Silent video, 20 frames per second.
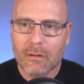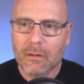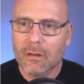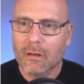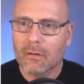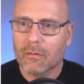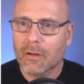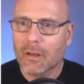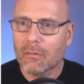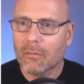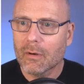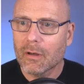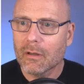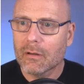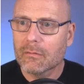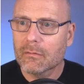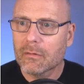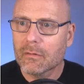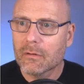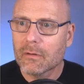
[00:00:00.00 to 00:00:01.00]
Okay, well,
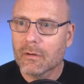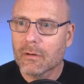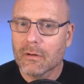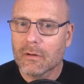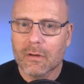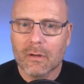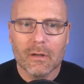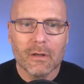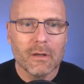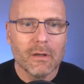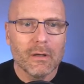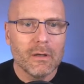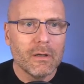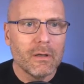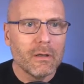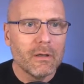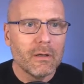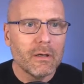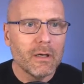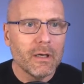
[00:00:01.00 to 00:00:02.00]

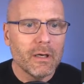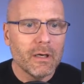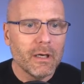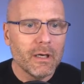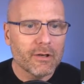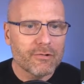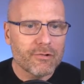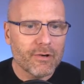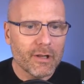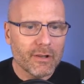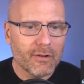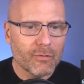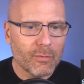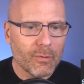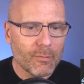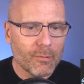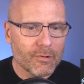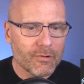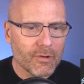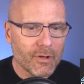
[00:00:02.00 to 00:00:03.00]
I'll try this one
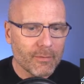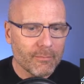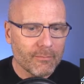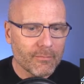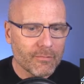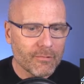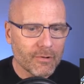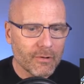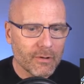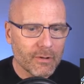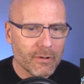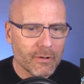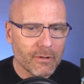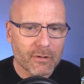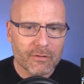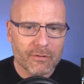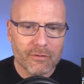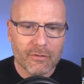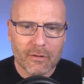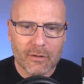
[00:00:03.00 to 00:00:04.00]
more time. Sorry,
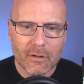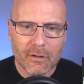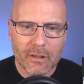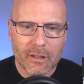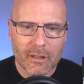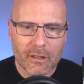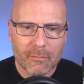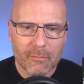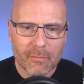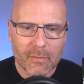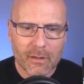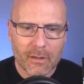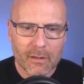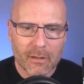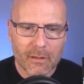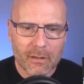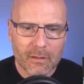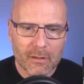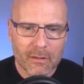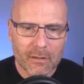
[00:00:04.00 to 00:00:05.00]
it's not letting me
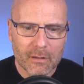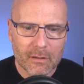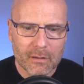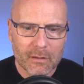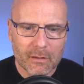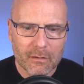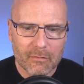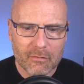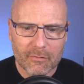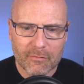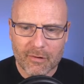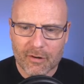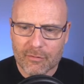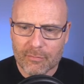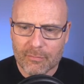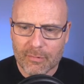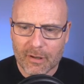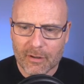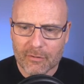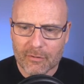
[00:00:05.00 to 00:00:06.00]
refresh
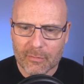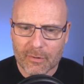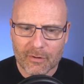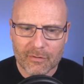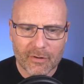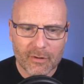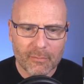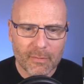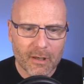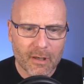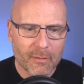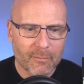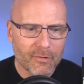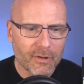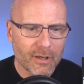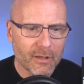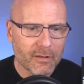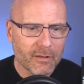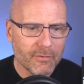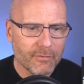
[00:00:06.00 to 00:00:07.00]
browser when the scene becomes
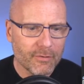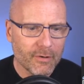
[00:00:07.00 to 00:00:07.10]
active.